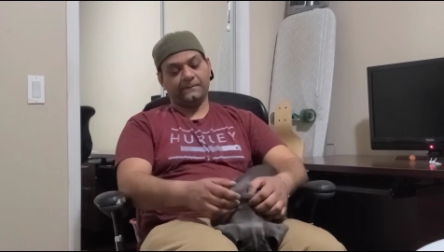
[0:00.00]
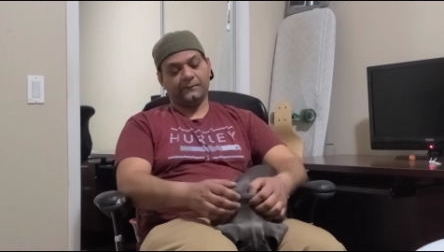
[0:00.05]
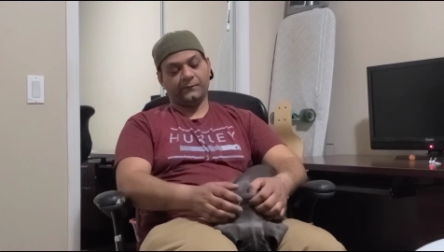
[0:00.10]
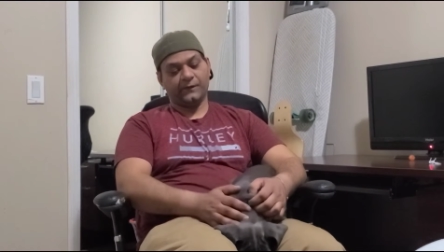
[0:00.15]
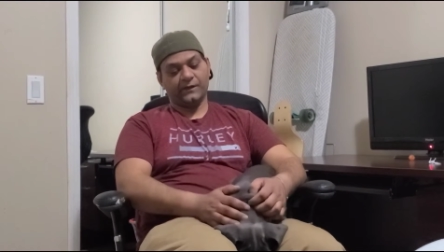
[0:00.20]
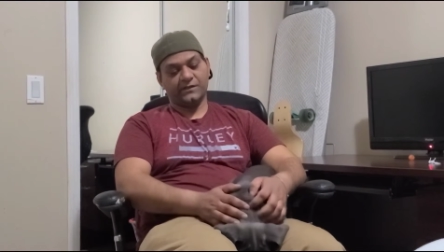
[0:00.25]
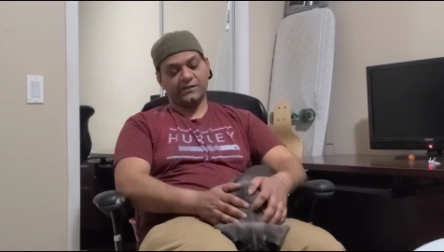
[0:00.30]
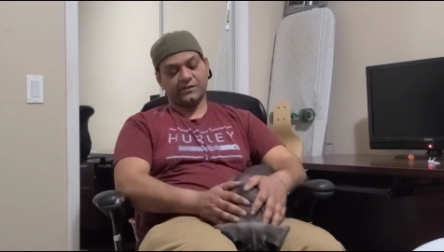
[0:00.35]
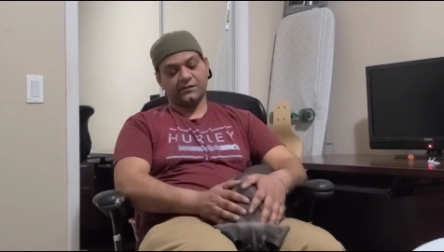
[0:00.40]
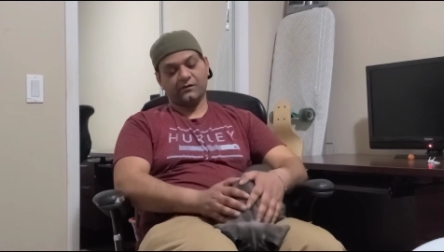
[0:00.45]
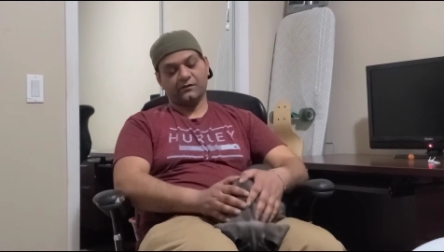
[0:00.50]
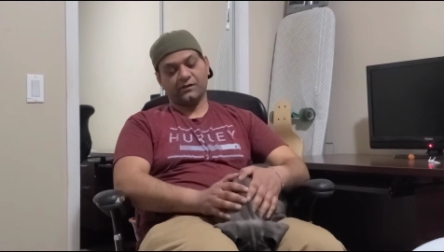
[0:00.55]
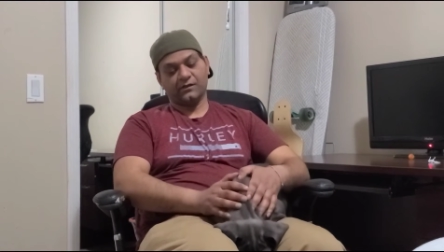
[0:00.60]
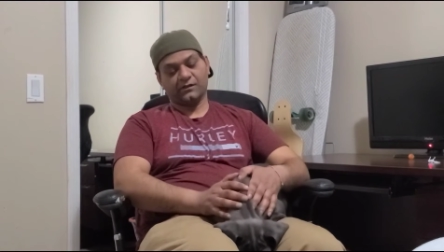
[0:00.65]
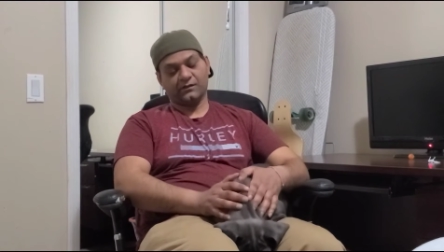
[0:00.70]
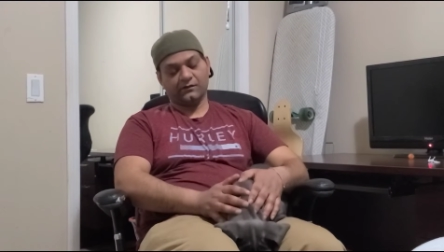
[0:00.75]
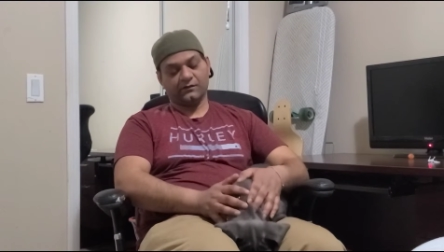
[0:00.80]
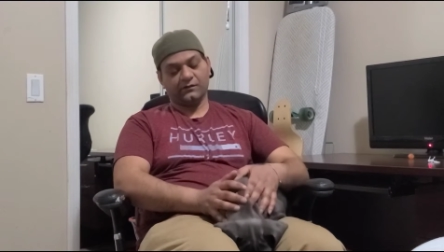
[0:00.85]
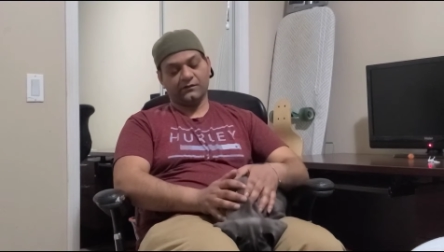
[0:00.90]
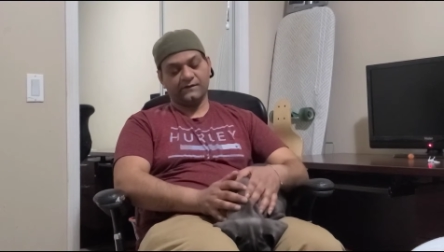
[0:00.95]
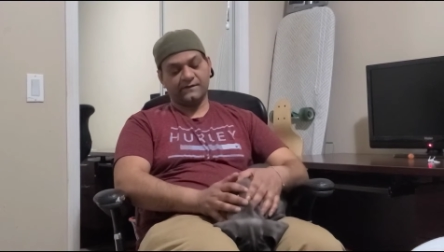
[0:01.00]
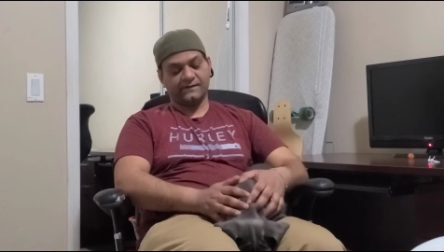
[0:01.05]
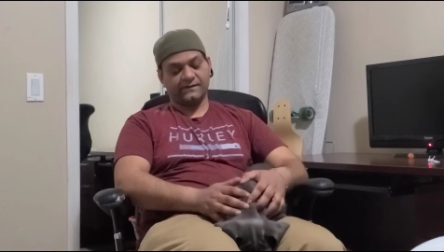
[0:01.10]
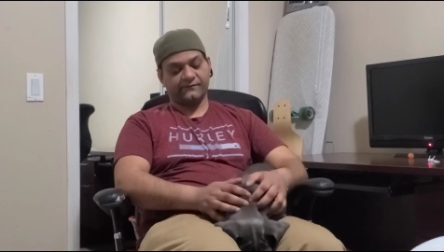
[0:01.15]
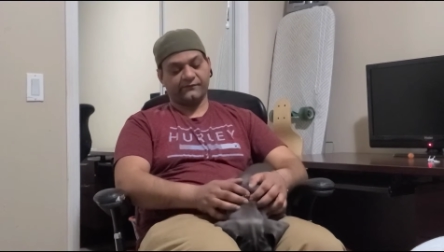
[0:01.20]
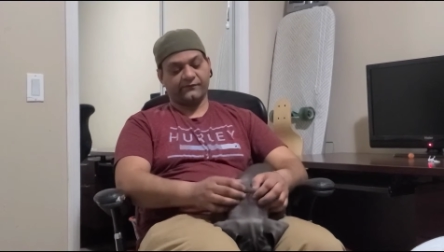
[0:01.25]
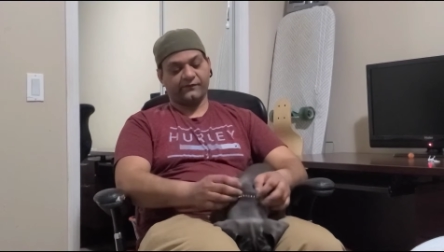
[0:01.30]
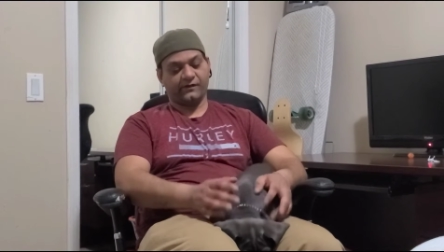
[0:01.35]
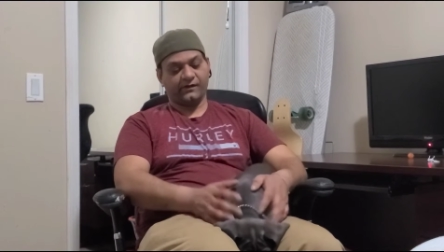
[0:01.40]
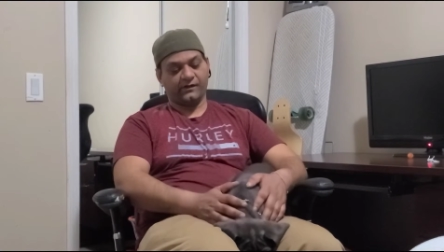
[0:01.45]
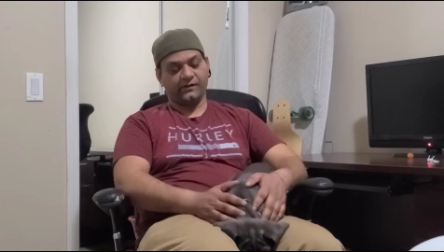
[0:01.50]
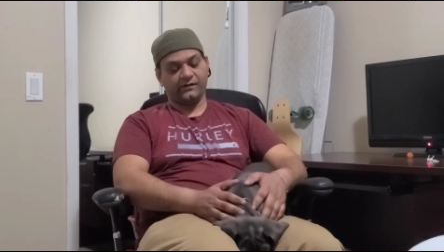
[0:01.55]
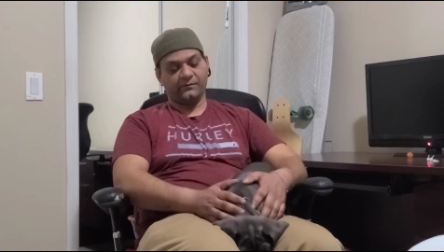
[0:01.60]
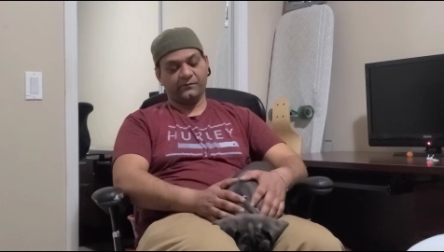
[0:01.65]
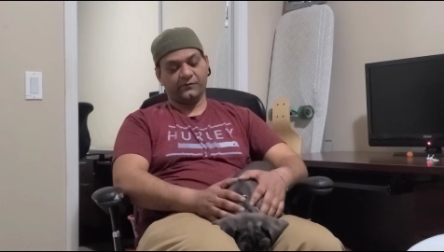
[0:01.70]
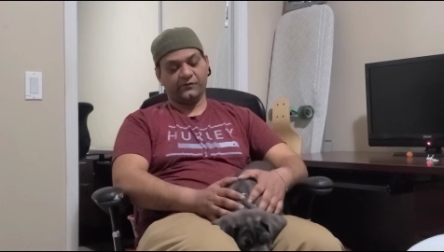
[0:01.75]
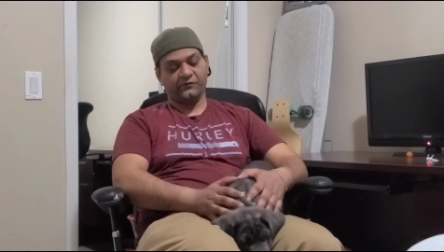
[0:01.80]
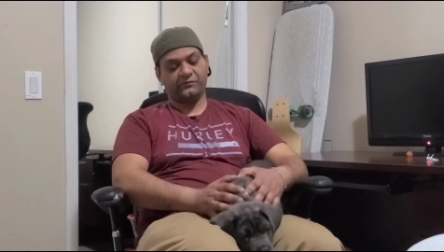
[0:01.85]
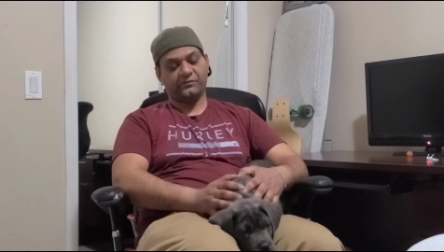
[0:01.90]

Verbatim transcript: which is gonna cause further more